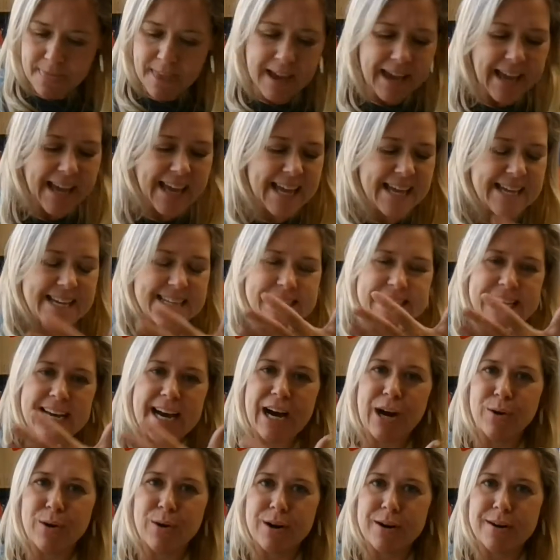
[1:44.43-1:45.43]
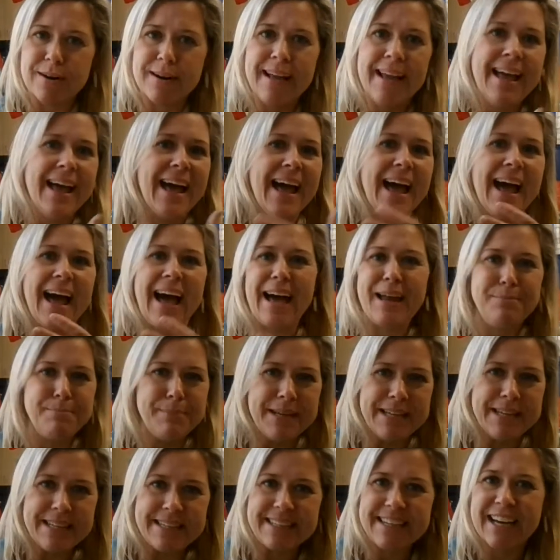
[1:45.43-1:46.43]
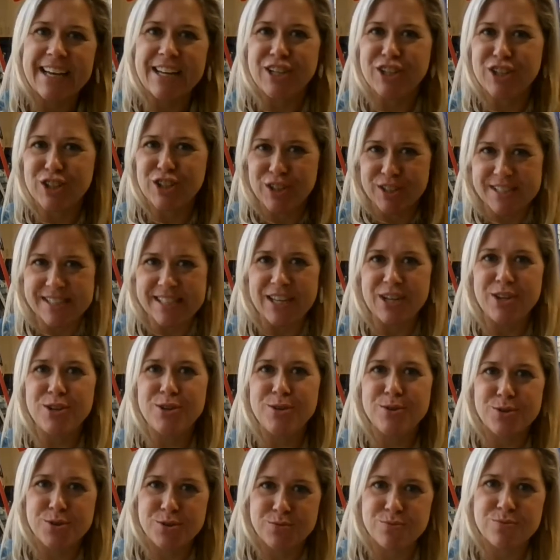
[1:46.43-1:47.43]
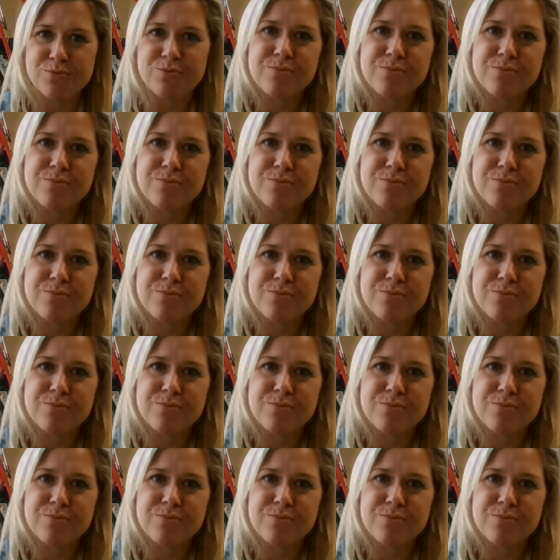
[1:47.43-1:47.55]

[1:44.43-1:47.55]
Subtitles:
and our admin kind of looks at who's